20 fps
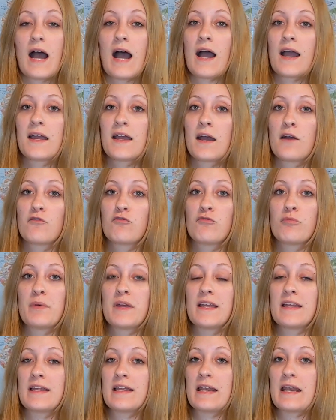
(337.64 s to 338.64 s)
I have
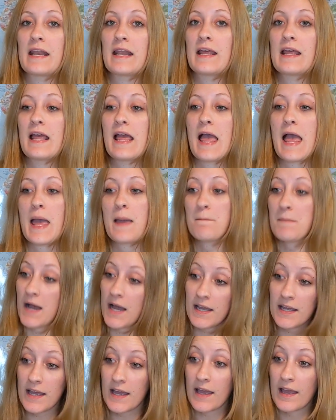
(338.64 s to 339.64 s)
been
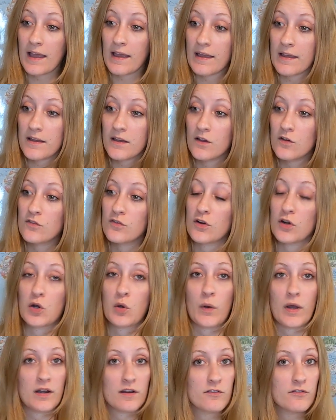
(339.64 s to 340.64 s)
MIA for
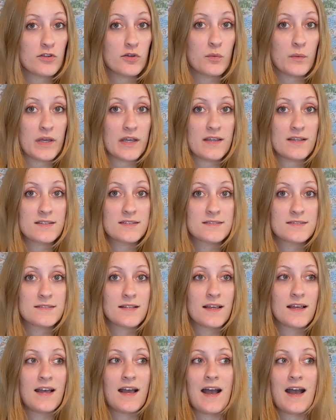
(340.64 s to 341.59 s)
quite a few weeks.